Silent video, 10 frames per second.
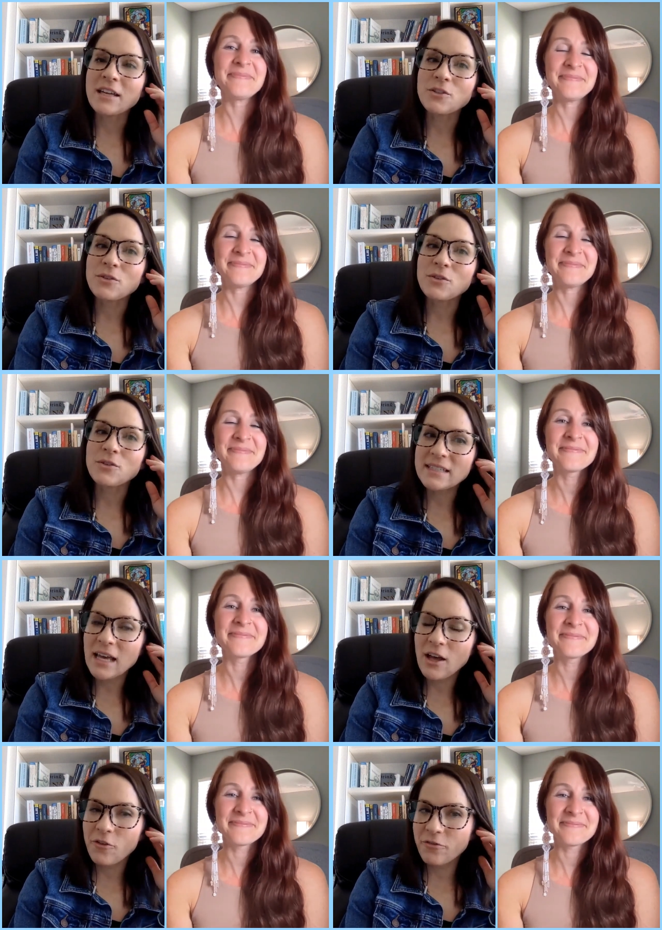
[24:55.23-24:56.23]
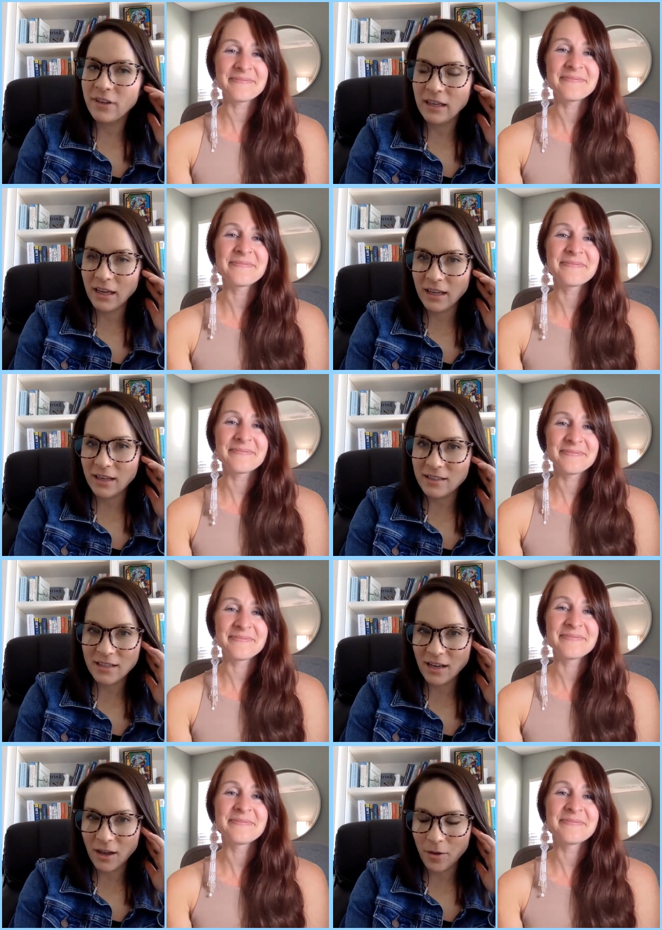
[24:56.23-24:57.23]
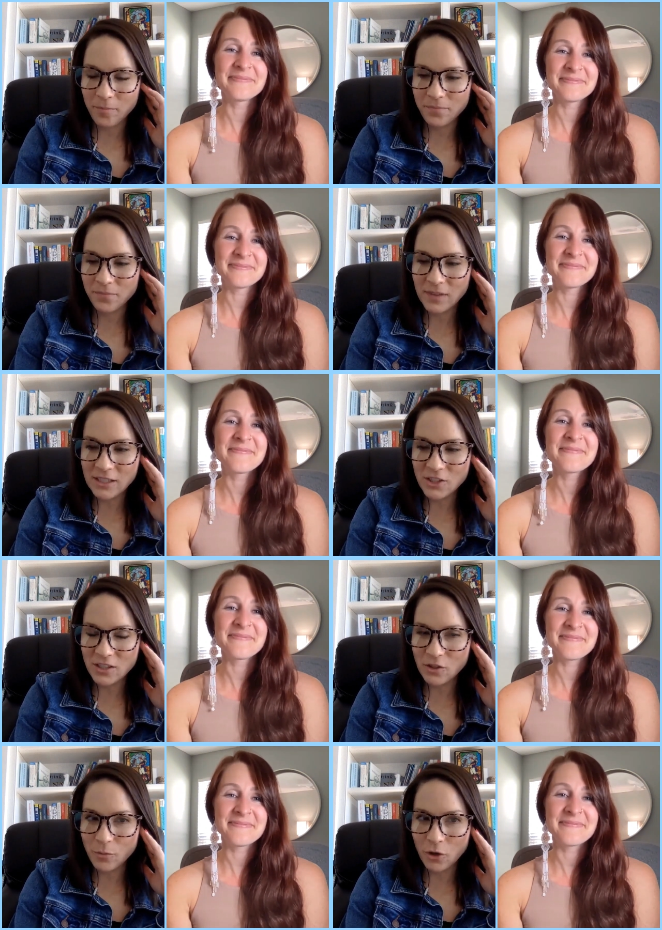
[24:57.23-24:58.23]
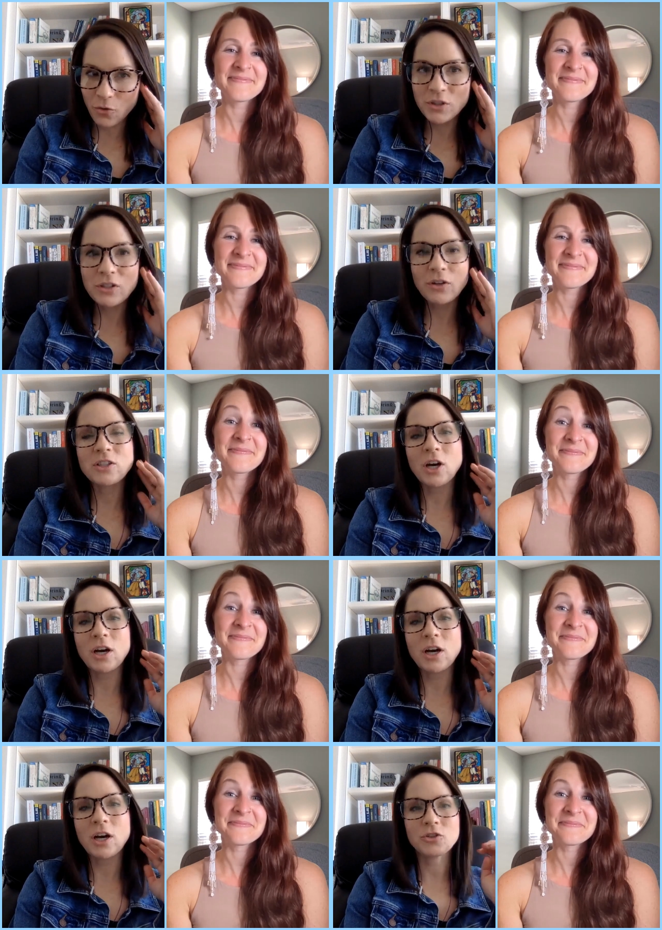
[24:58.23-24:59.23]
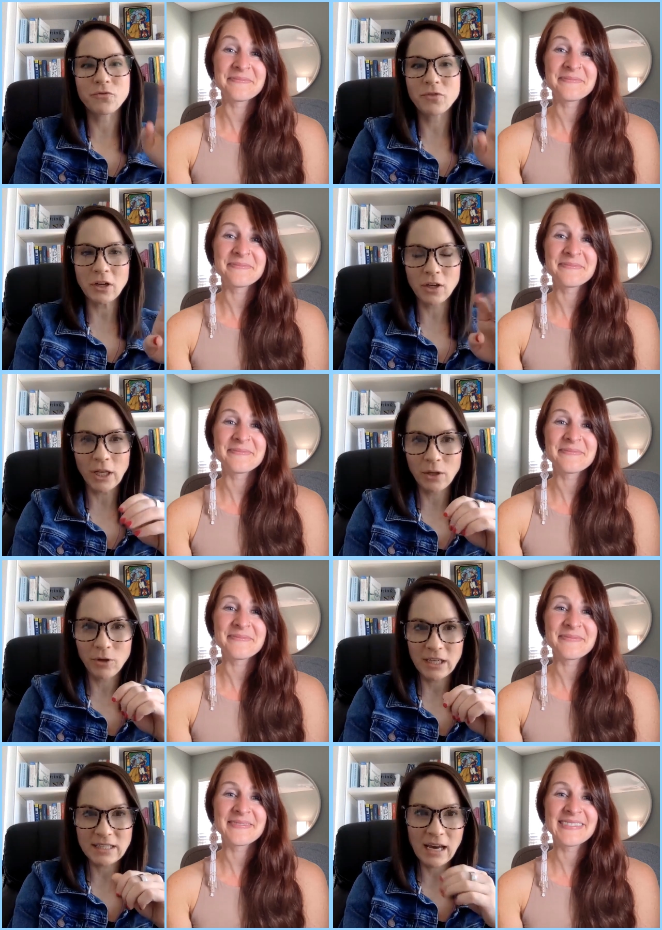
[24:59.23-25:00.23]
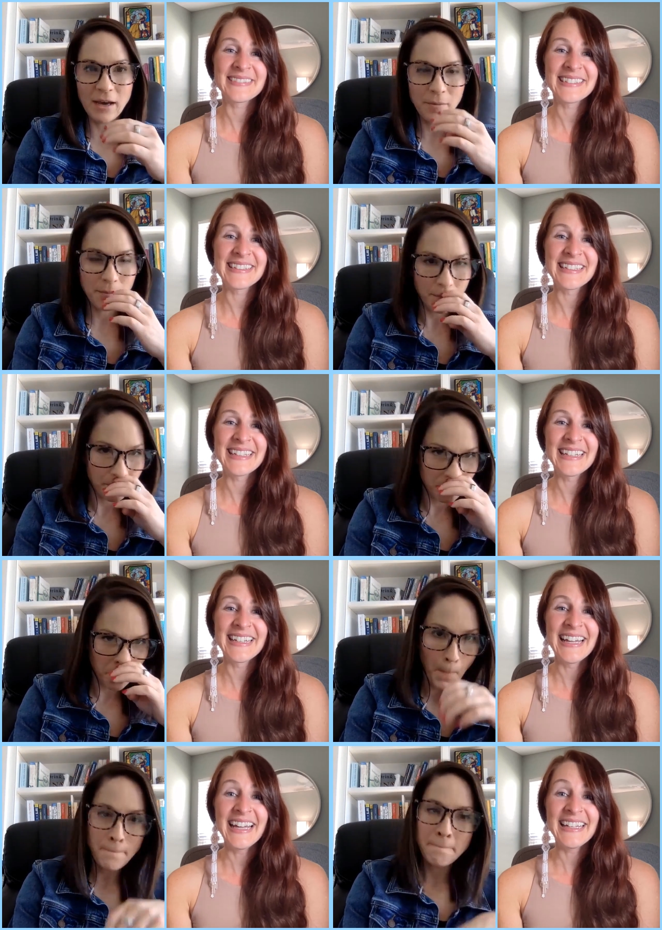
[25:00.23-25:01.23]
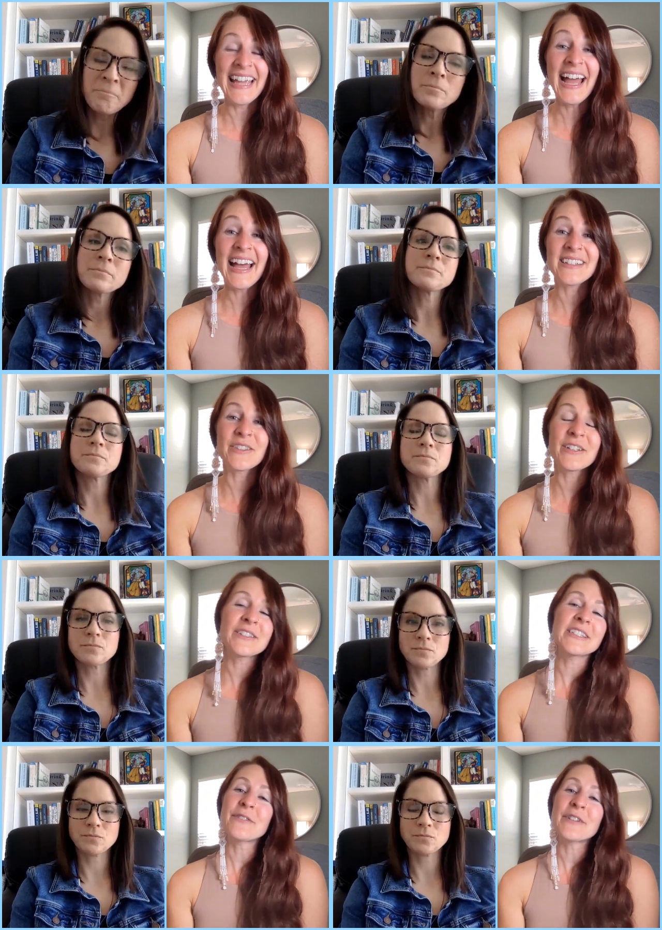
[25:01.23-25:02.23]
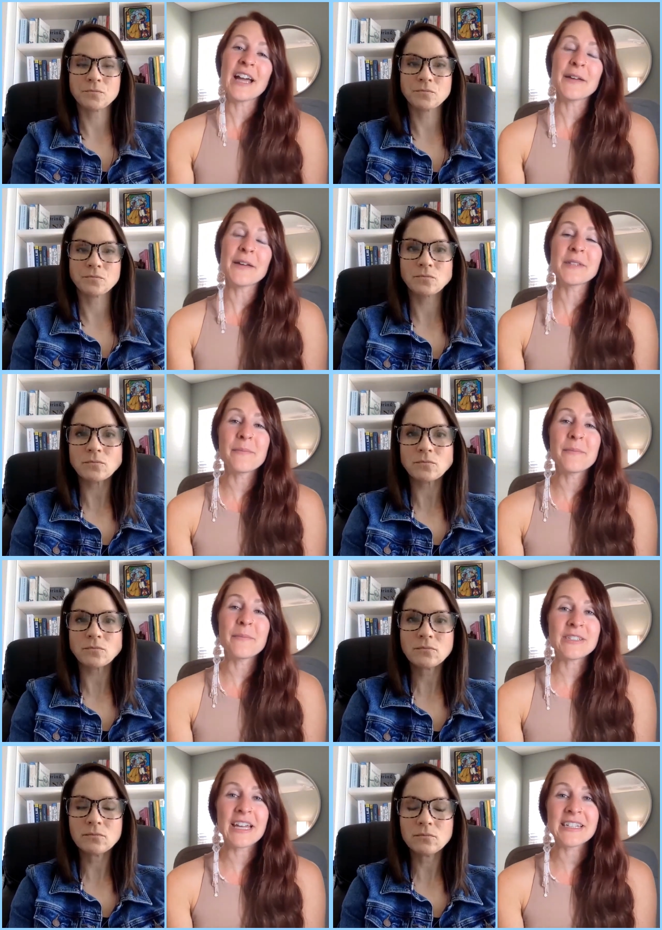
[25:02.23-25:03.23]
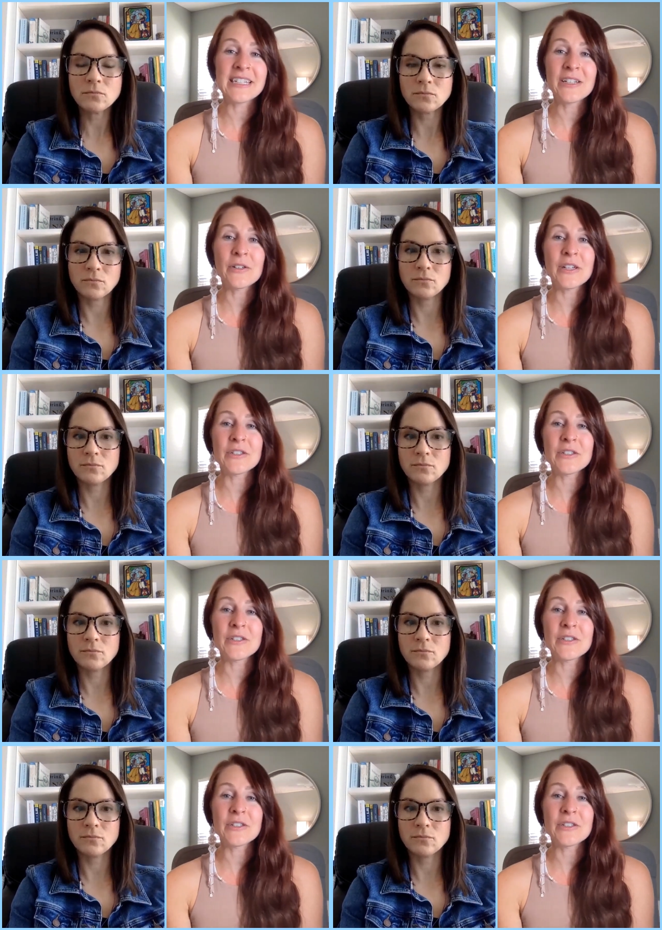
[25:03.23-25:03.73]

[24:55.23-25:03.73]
Speaker 1: do it to myself, and it's just super cool. So talk just very quickly, what is that?
Speaker 2: Yeah, so there's different types of muscle testing you can